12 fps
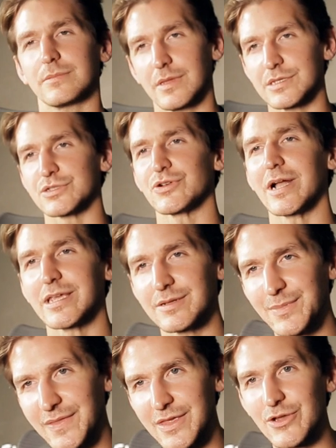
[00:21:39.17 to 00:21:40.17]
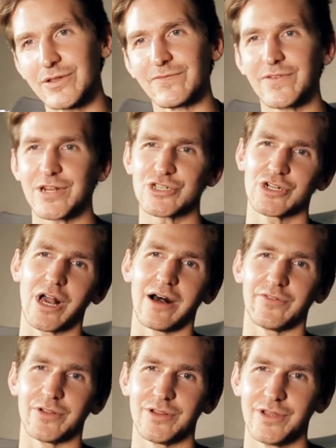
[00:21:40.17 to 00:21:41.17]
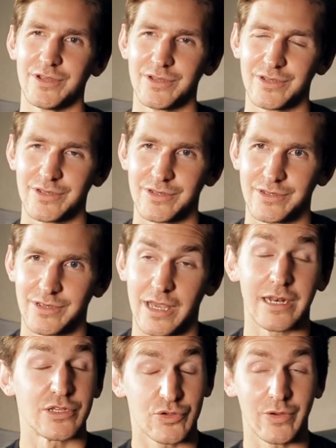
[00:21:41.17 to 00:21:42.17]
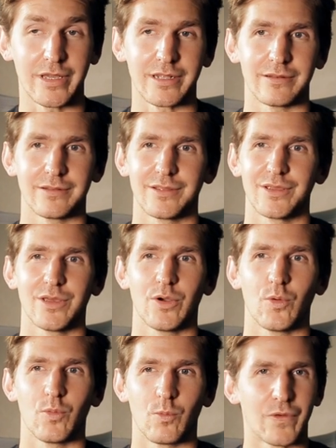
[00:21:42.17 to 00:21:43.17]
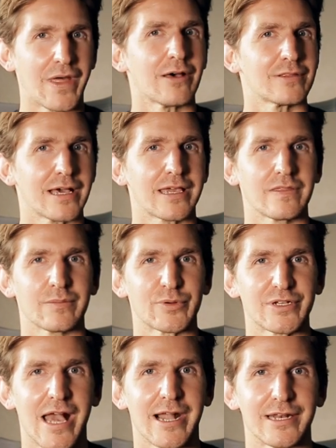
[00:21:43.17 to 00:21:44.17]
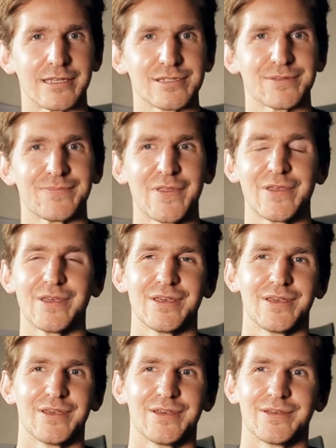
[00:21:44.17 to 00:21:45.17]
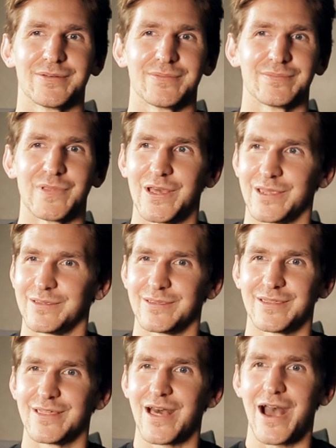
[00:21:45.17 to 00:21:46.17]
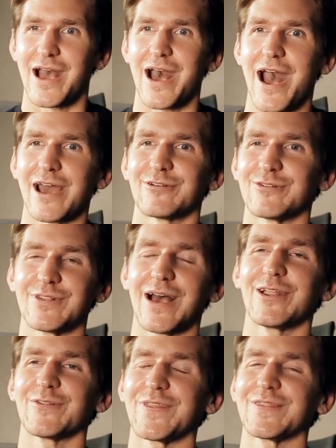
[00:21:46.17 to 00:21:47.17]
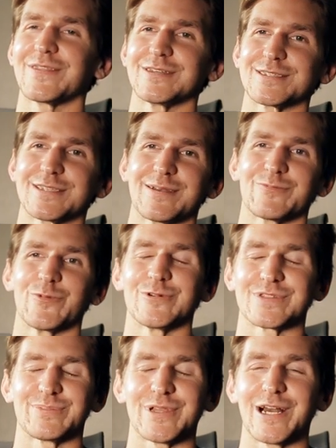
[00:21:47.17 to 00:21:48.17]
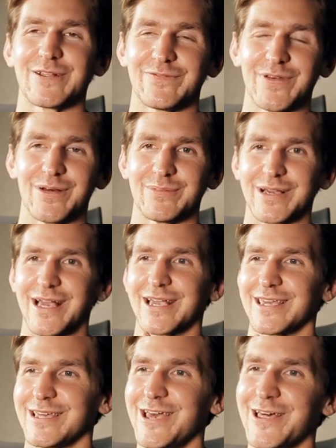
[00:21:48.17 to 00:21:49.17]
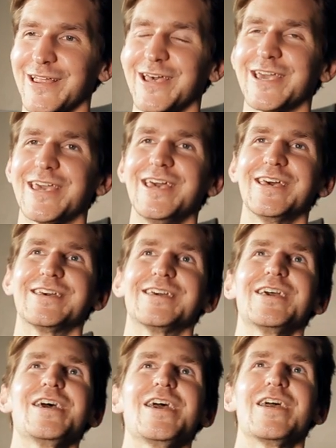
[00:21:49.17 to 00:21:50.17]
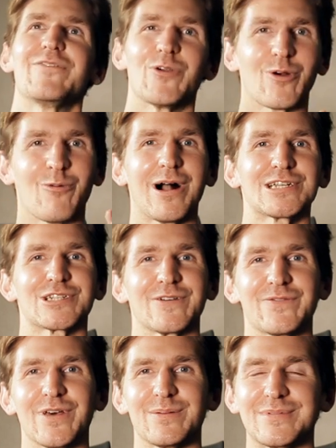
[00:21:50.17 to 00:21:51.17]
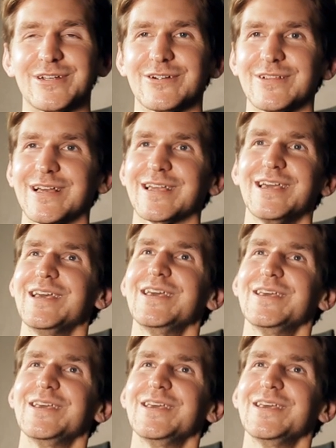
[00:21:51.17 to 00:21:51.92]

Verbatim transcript: It's striking to me that you can finish a novel and enjoy it without liking the protagonist. Like, I don't think the same rules apply to film. Like, I can't, like, if you were watching a film and you're like,